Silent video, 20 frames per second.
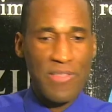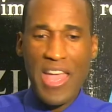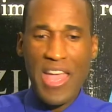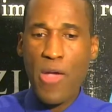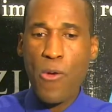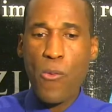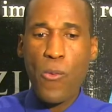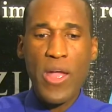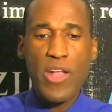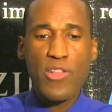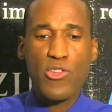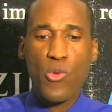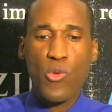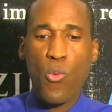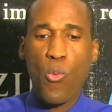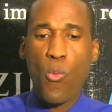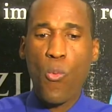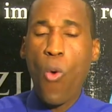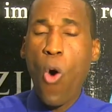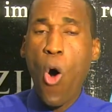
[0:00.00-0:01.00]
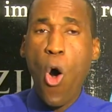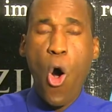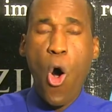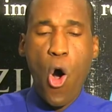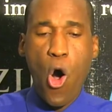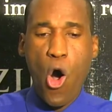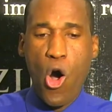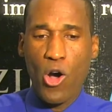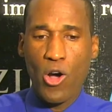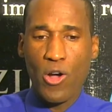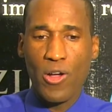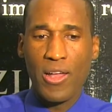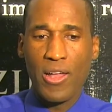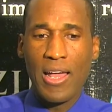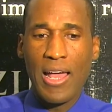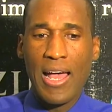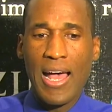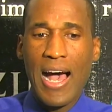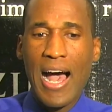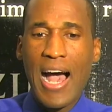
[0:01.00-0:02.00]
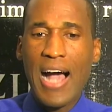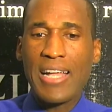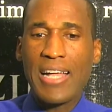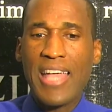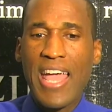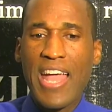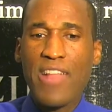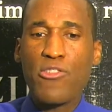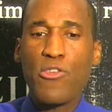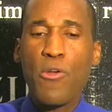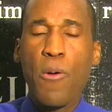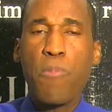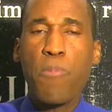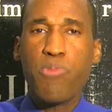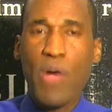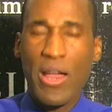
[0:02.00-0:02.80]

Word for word: They wage war against